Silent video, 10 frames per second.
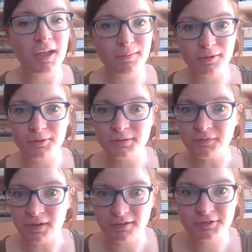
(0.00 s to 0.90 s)
I'm going to do
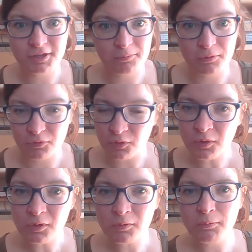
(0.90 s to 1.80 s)
something I've done
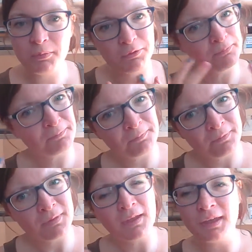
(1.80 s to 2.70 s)
before, but
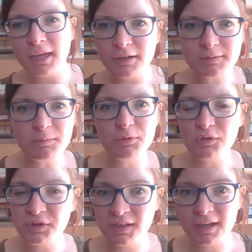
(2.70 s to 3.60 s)
it's my
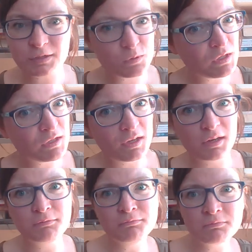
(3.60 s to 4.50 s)
birthday last week,
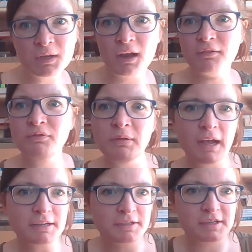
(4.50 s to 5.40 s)
and kind of
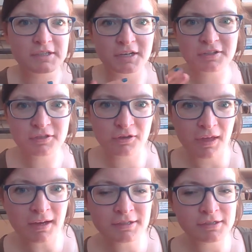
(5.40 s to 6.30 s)
as an extension of
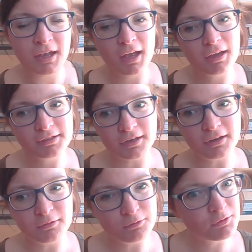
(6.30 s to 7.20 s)
that, I said
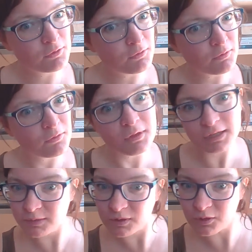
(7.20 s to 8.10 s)
I want to do
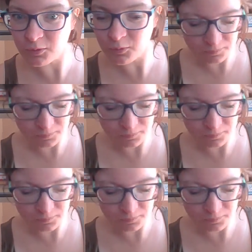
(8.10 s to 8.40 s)
this video.